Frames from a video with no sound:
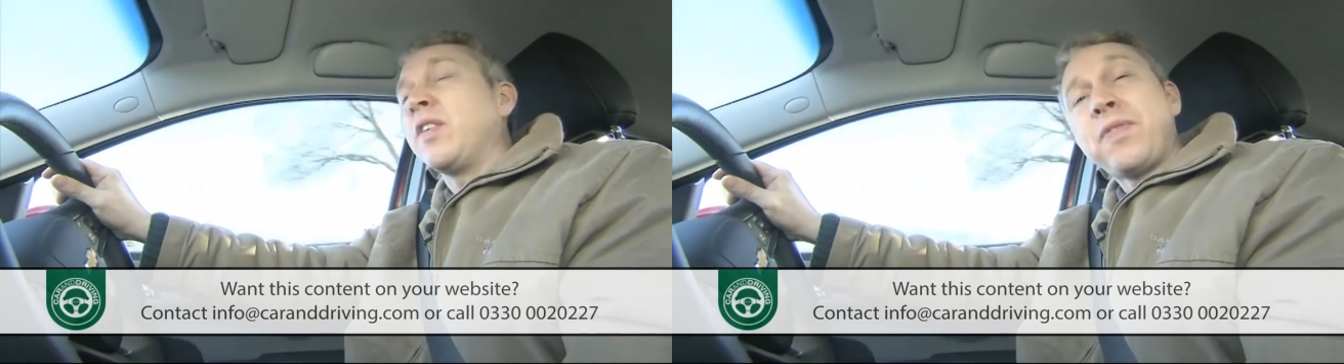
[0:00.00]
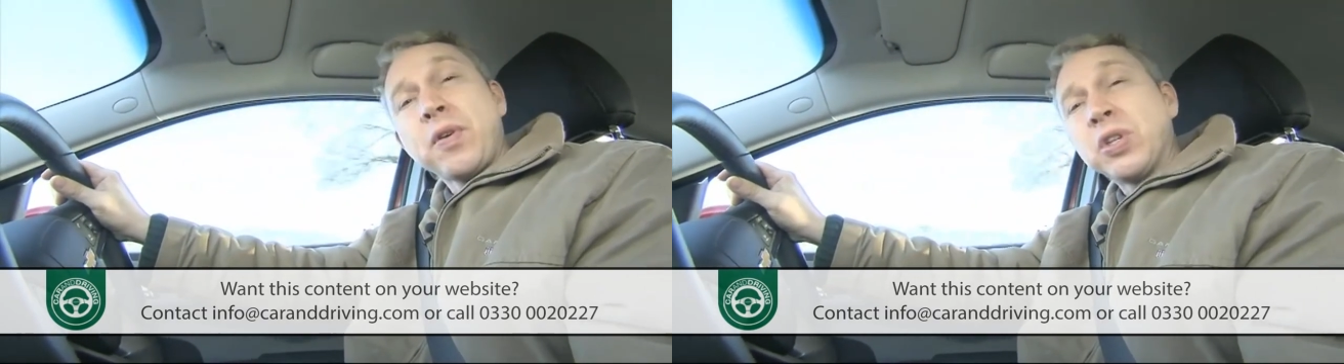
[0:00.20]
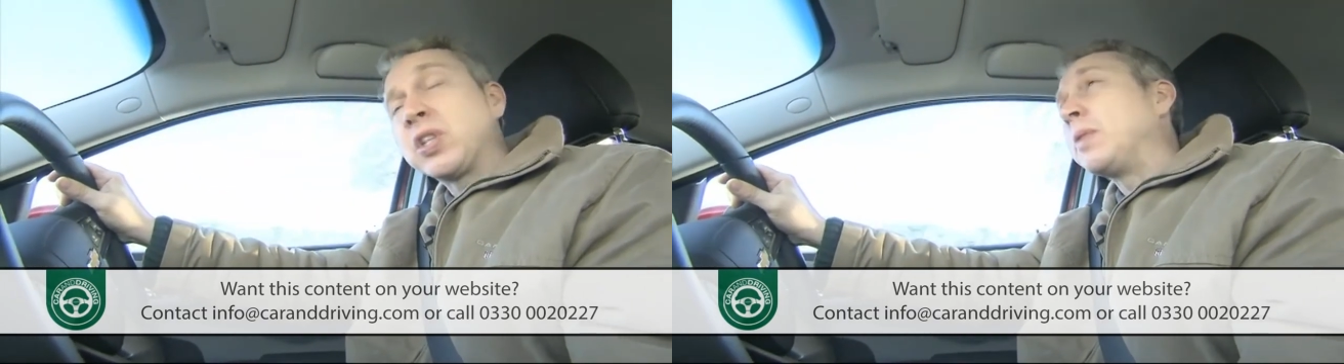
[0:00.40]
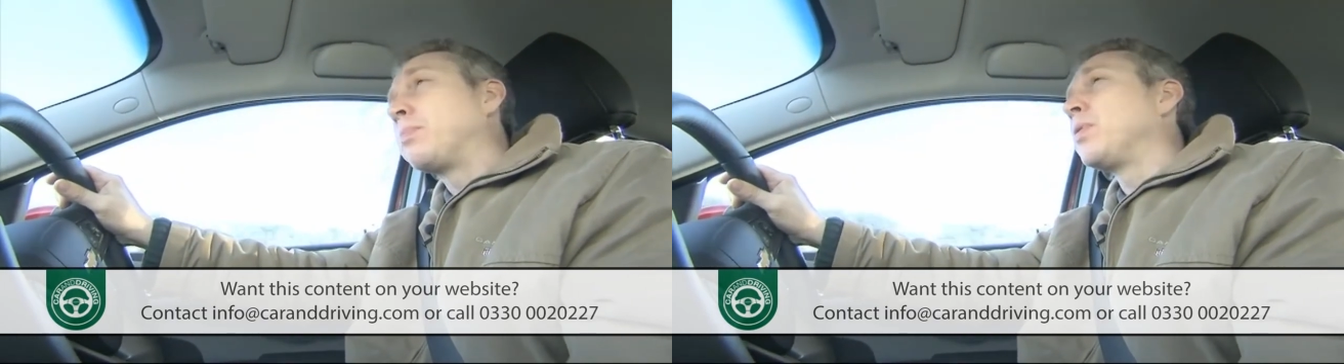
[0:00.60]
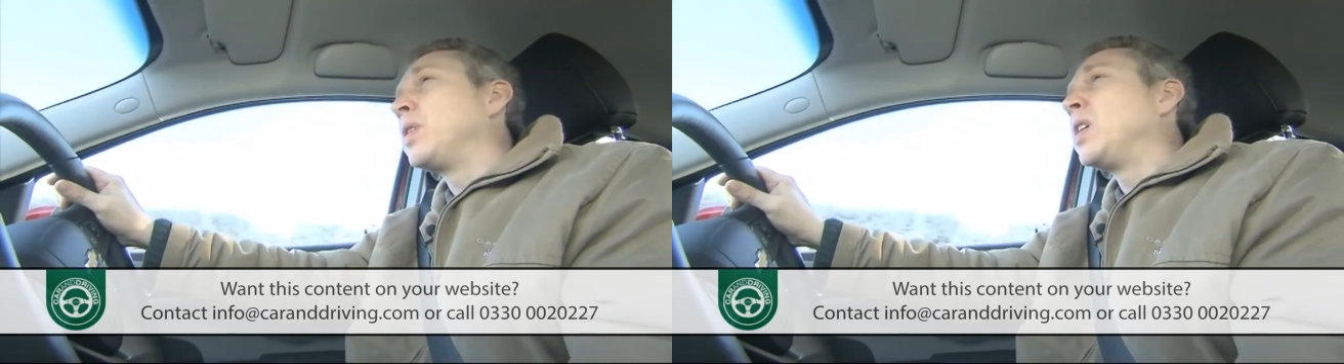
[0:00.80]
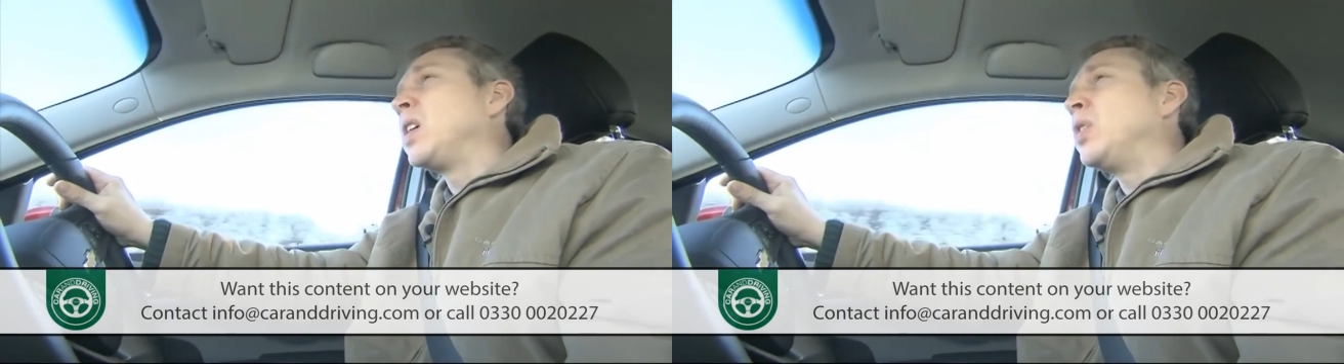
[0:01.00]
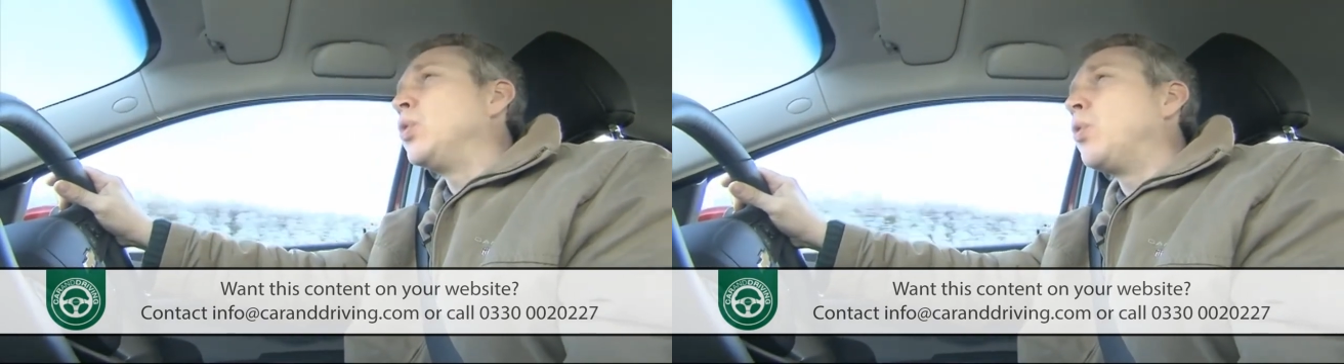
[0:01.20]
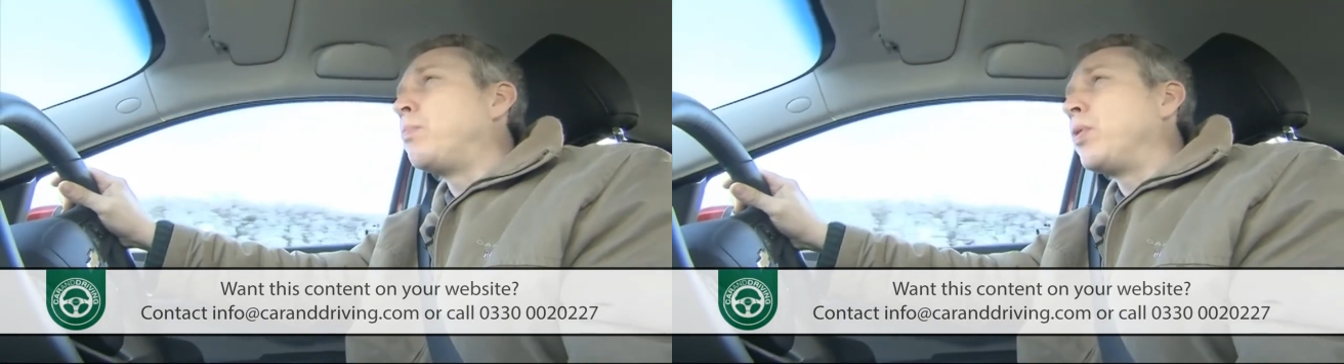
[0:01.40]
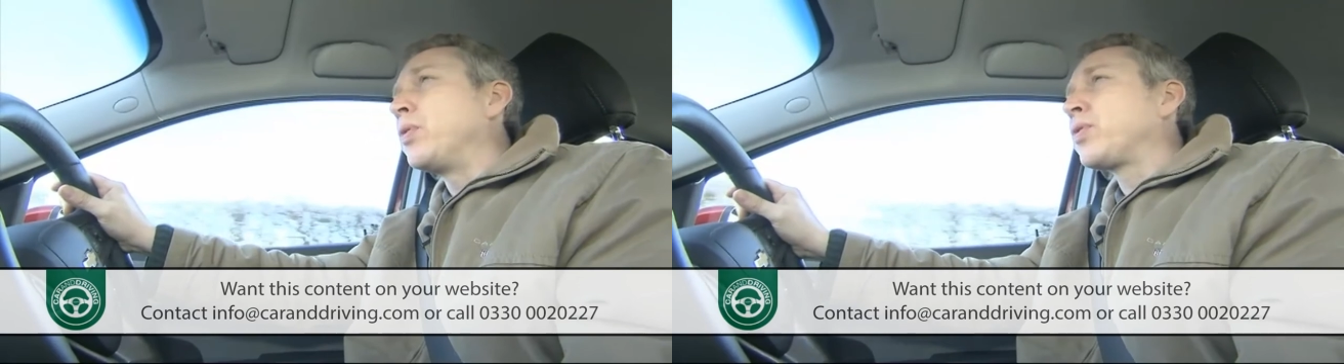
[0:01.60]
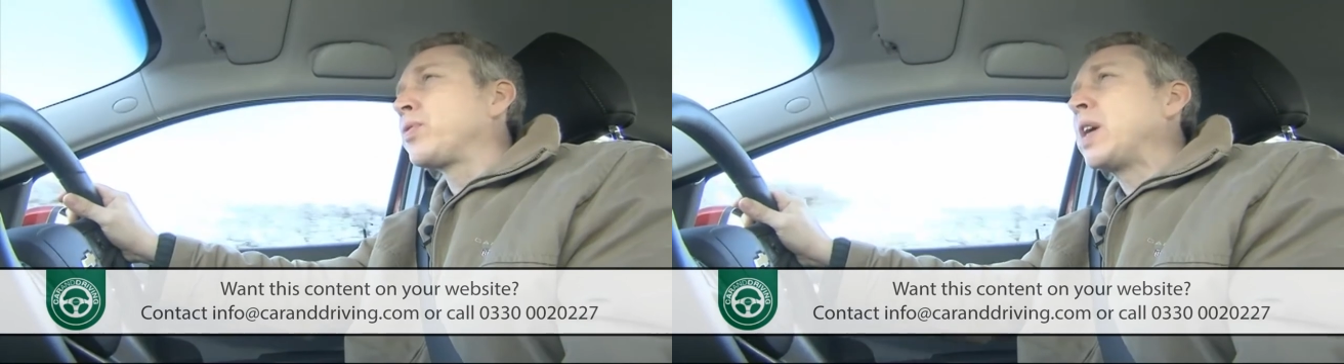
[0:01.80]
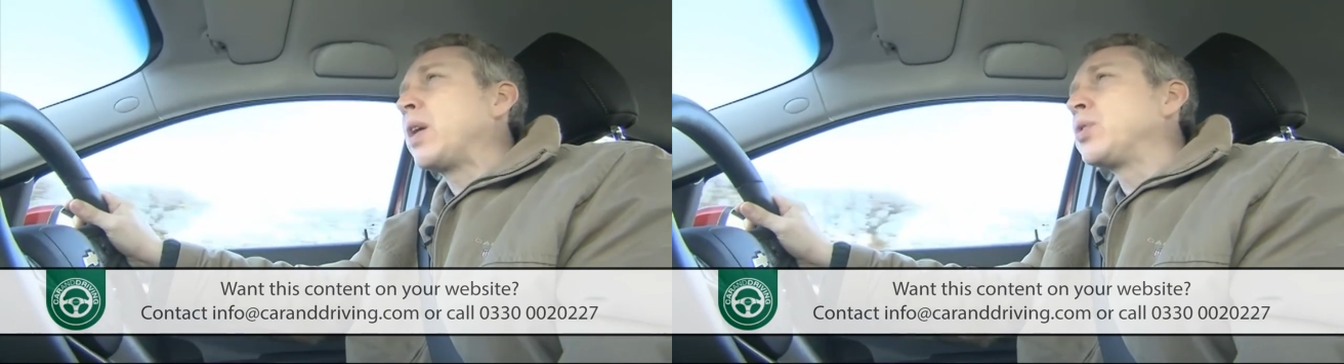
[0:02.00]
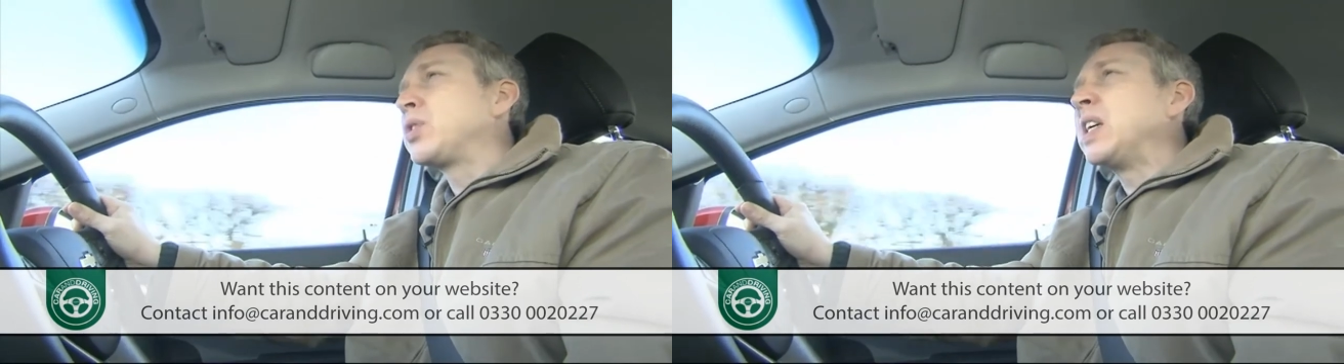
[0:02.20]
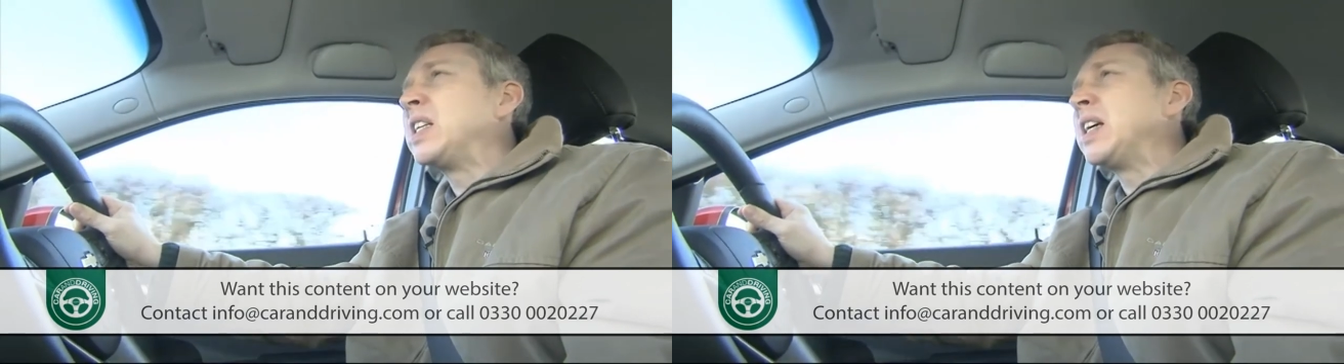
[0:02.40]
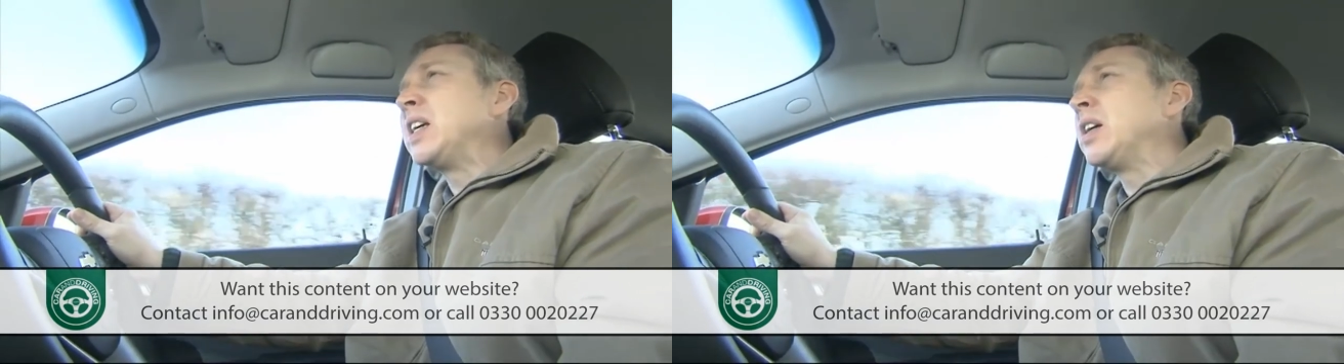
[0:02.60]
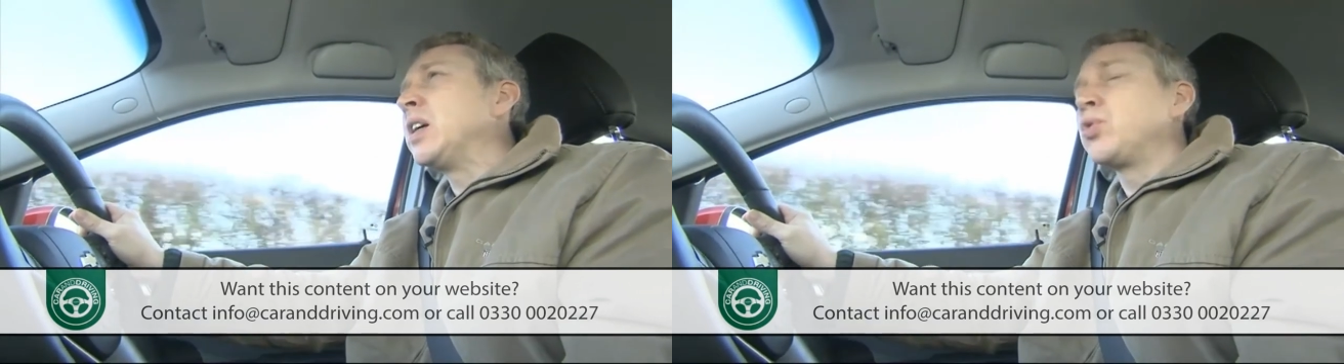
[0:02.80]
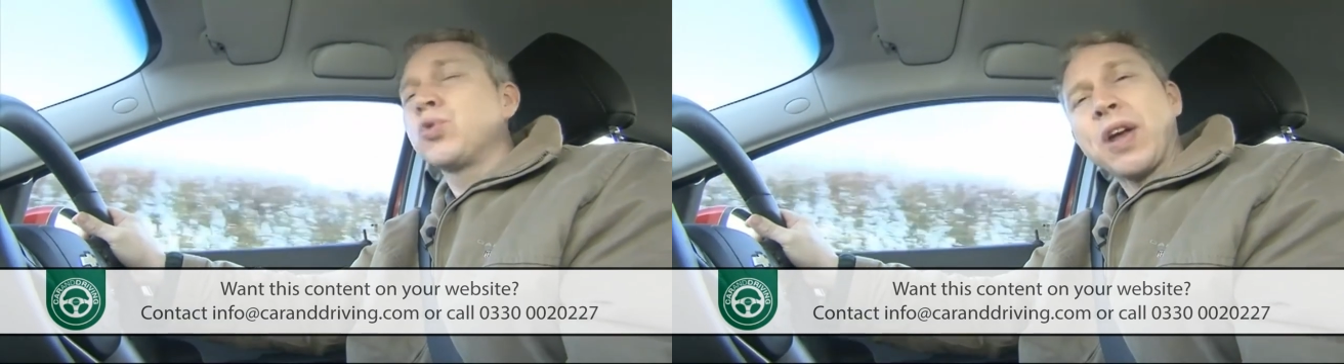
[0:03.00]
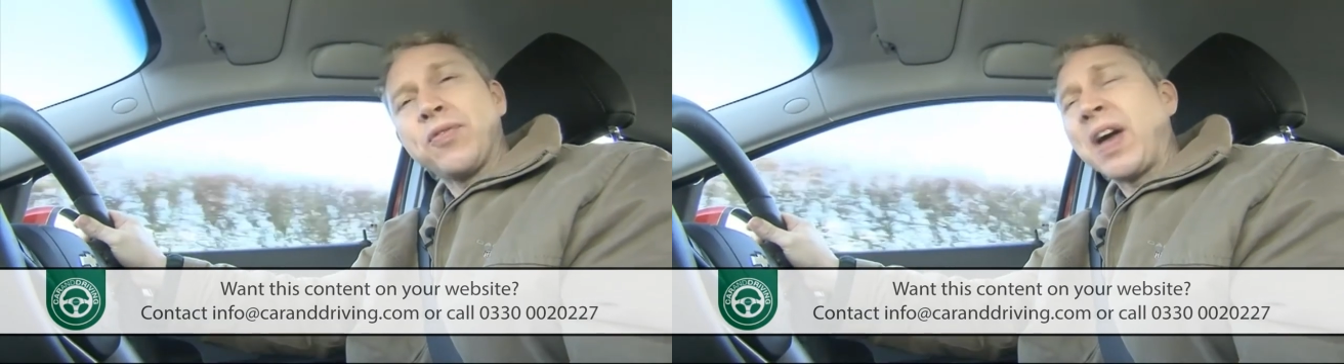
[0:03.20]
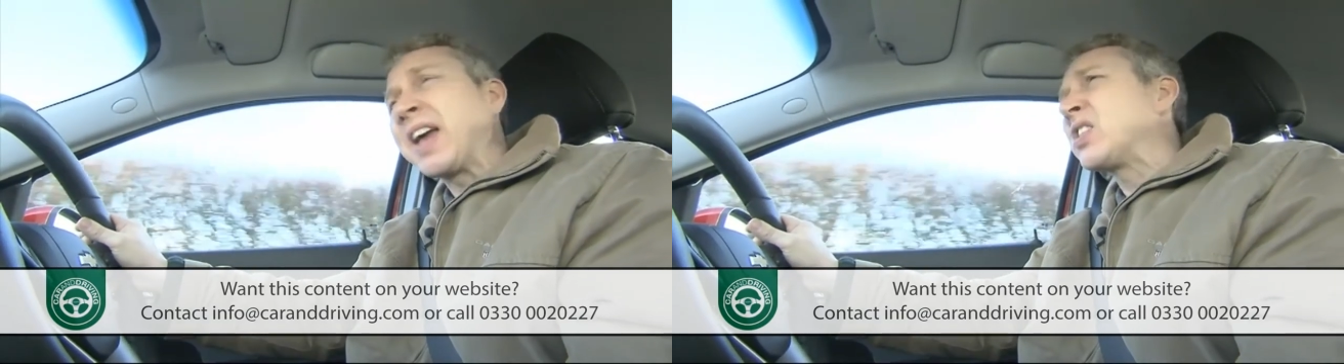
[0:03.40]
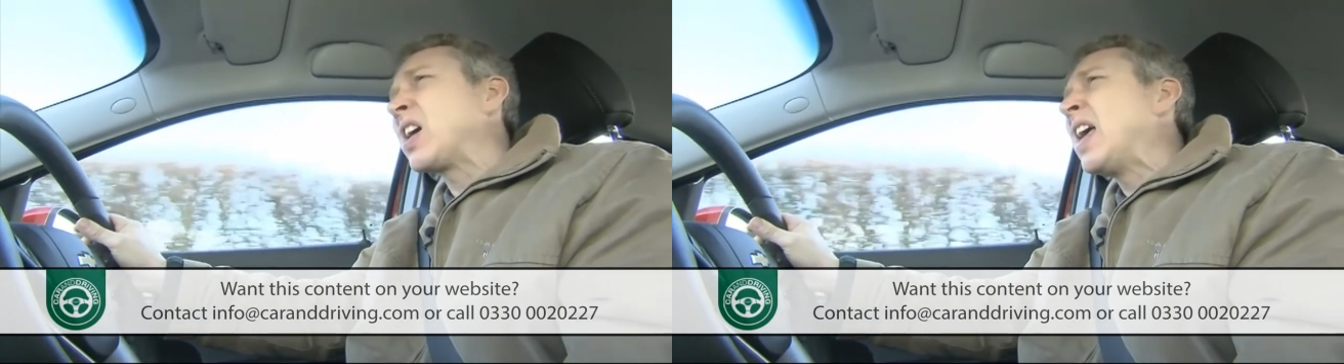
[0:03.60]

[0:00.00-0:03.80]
a very slippery 0.30 CD drag factor